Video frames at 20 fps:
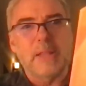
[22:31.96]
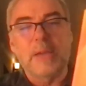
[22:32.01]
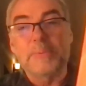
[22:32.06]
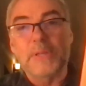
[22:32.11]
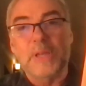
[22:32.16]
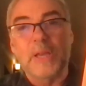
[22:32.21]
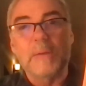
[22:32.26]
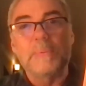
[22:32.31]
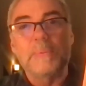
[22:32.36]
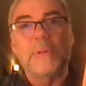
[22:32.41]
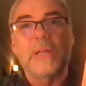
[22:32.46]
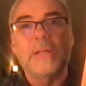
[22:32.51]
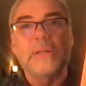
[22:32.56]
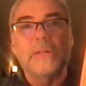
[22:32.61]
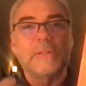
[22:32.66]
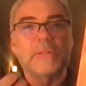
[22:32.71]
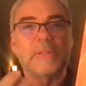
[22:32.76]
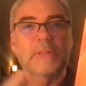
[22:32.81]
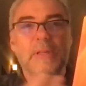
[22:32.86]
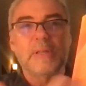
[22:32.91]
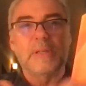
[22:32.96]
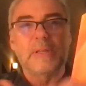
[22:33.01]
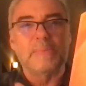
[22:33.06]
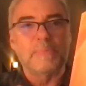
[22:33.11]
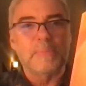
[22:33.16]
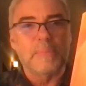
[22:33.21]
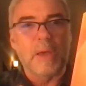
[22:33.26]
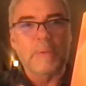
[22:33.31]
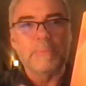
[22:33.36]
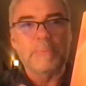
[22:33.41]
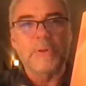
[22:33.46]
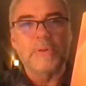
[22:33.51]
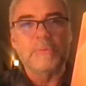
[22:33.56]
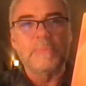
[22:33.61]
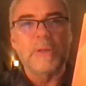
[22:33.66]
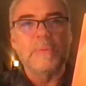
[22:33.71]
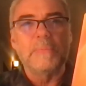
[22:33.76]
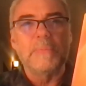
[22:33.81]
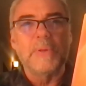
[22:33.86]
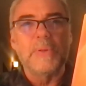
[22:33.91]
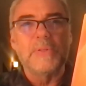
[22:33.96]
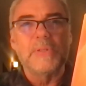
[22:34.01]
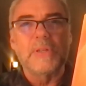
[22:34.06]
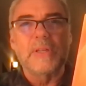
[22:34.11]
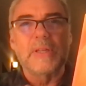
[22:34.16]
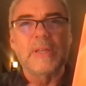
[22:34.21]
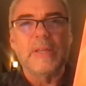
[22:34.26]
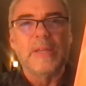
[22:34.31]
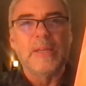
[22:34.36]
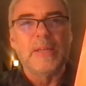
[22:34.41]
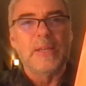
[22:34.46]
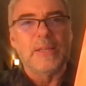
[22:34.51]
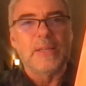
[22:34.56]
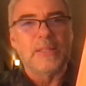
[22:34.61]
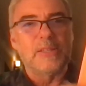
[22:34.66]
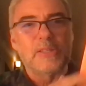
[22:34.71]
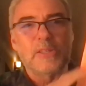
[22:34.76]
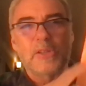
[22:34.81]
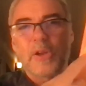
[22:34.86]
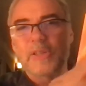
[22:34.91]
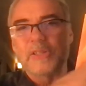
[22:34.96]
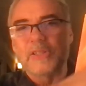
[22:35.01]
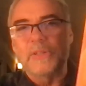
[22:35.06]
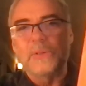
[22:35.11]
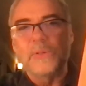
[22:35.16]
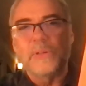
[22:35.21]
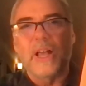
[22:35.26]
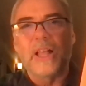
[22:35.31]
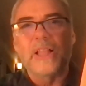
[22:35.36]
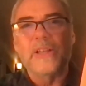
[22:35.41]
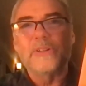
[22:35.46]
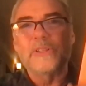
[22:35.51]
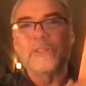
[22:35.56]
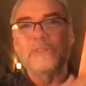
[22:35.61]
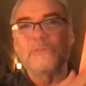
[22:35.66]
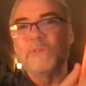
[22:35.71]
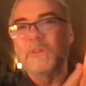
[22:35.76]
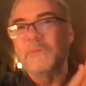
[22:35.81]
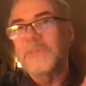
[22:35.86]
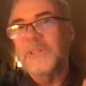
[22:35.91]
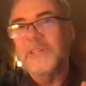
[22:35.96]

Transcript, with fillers: laptop and I just uh, upload my music. This costs $2.15